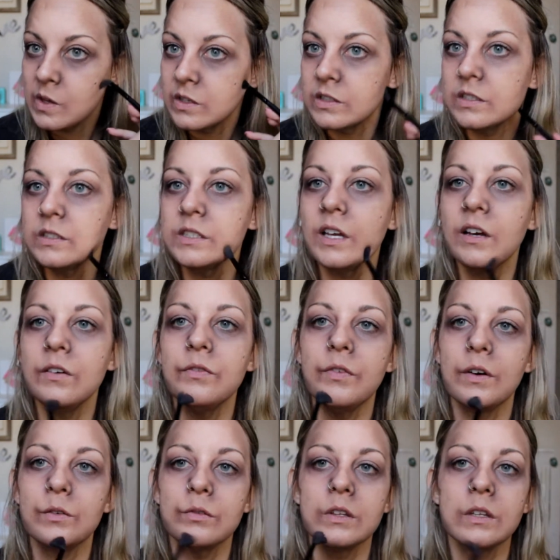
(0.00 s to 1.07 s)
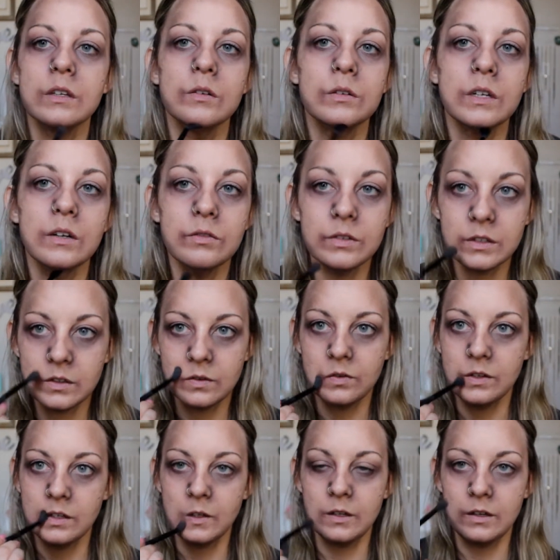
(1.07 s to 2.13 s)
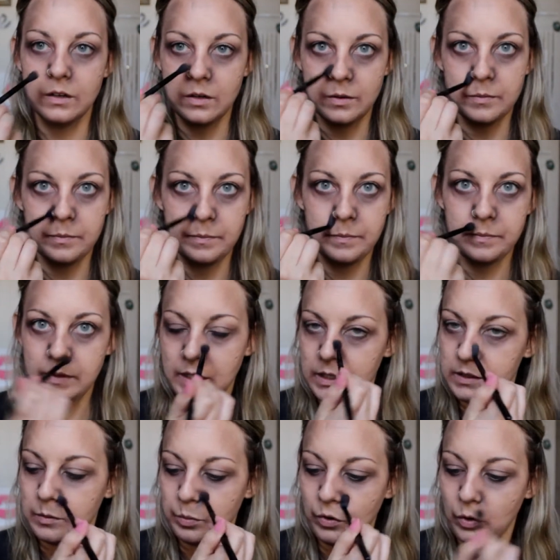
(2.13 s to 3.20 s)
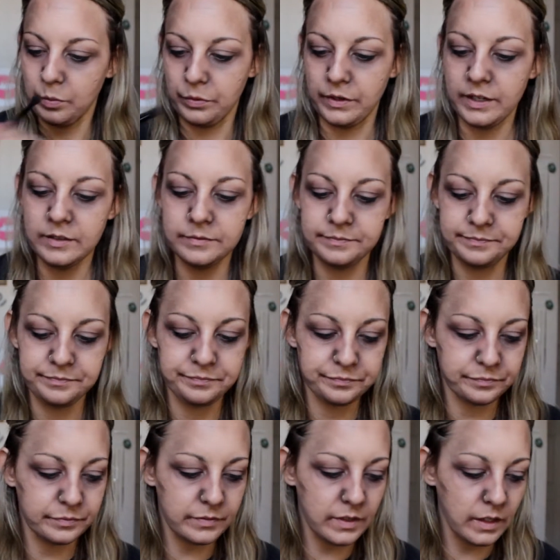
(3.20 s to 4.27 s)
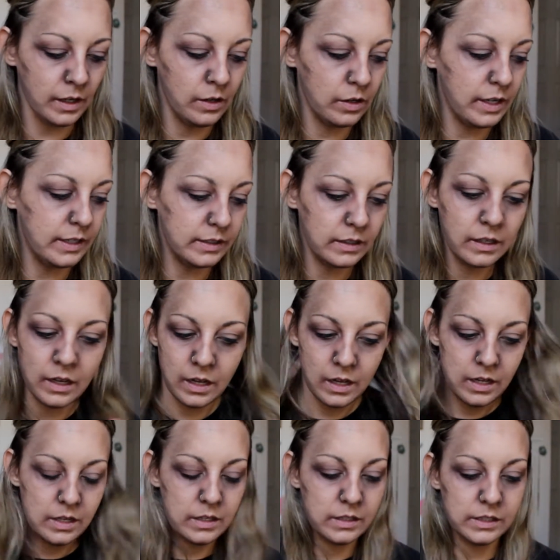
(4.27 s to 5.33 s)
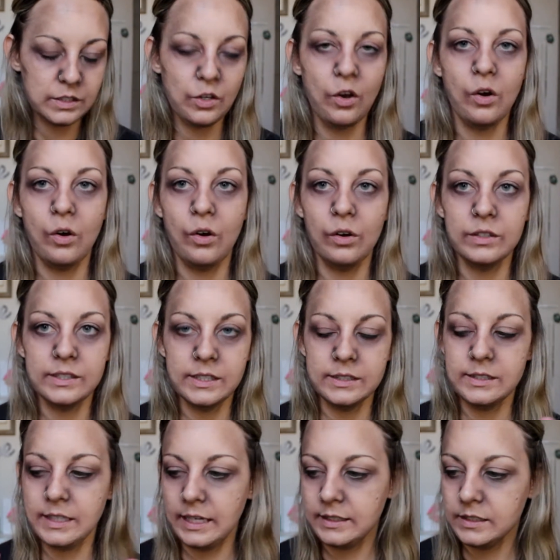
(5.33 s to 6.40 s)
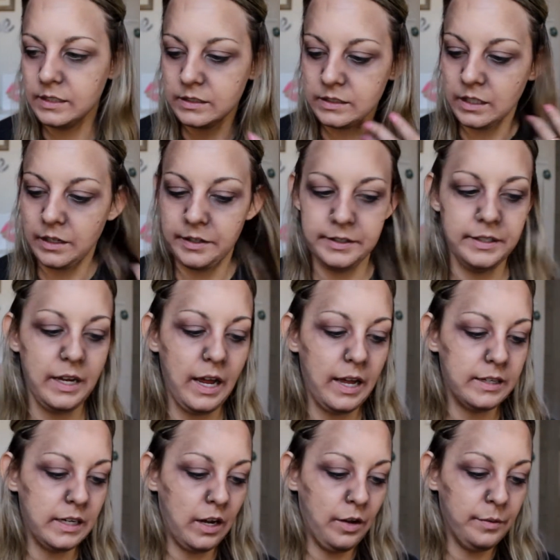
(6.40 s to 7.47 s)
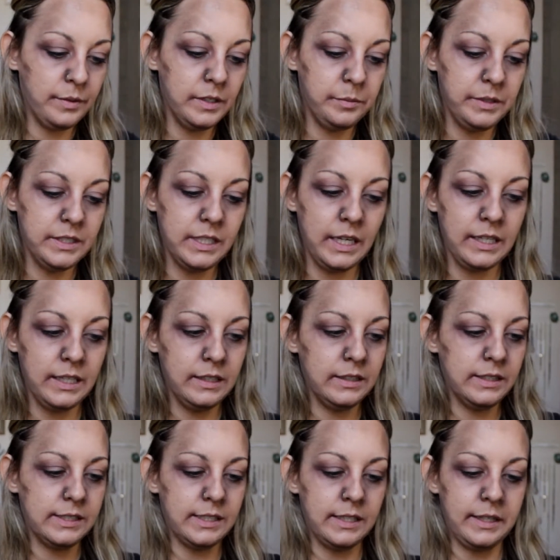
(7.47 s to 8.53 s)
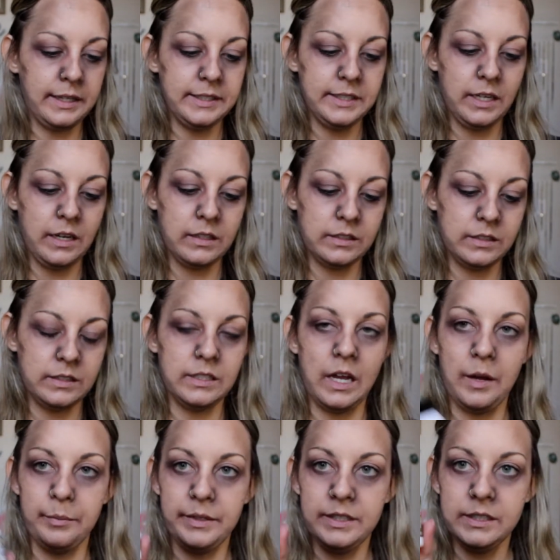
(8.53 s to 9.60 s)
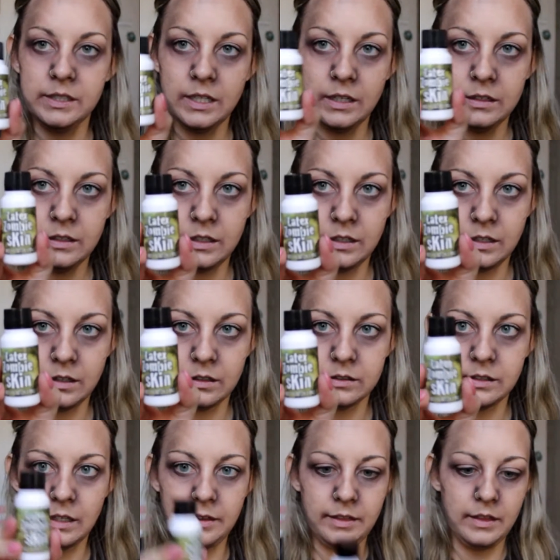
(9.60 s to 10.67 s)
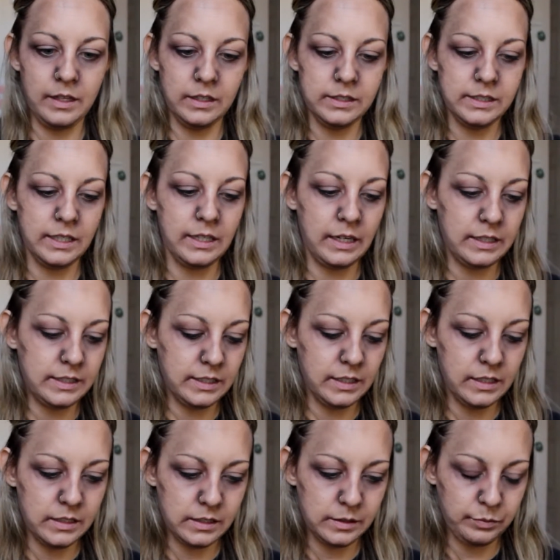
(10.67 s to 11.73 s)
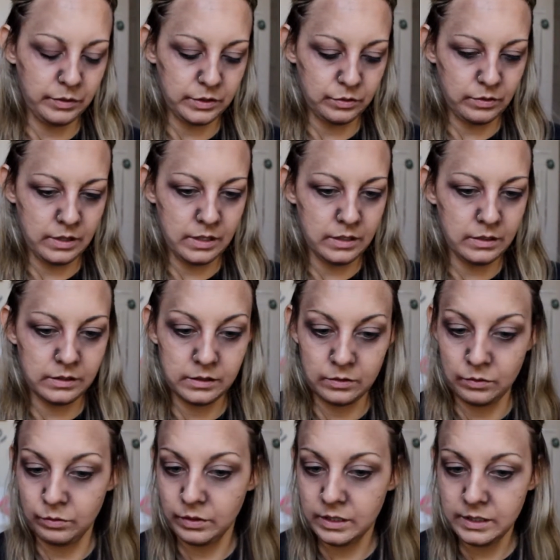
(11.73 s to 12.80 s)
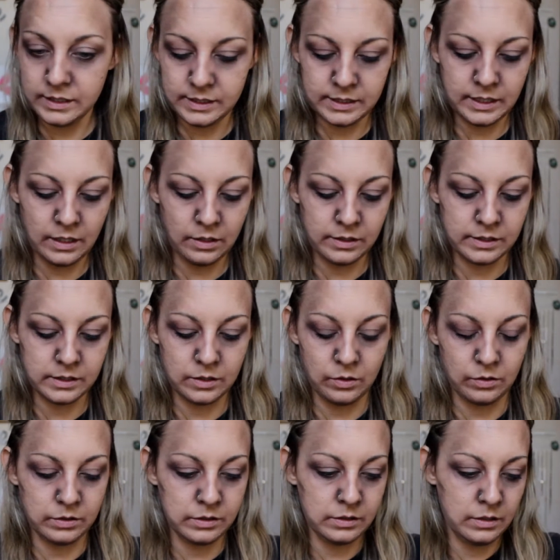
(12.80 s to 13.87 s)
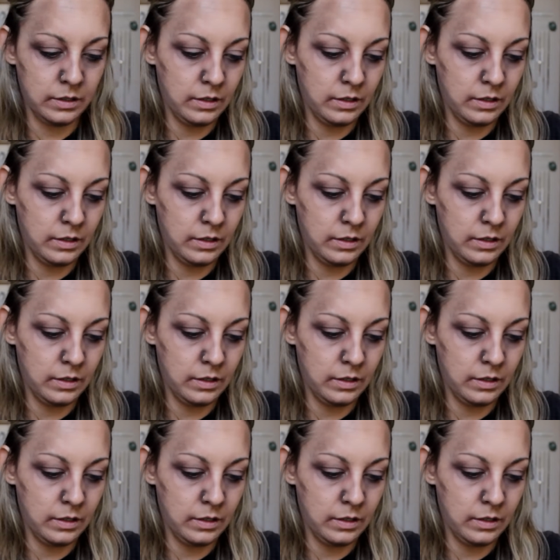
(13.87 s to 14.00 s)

Just have fun with it, whatever you feel is appropriate. Okay, so since that's done, now I'm going to be taking this latex zombie skin, and it looks like this, and I did get a sponge with it, so we're going to see how this goes.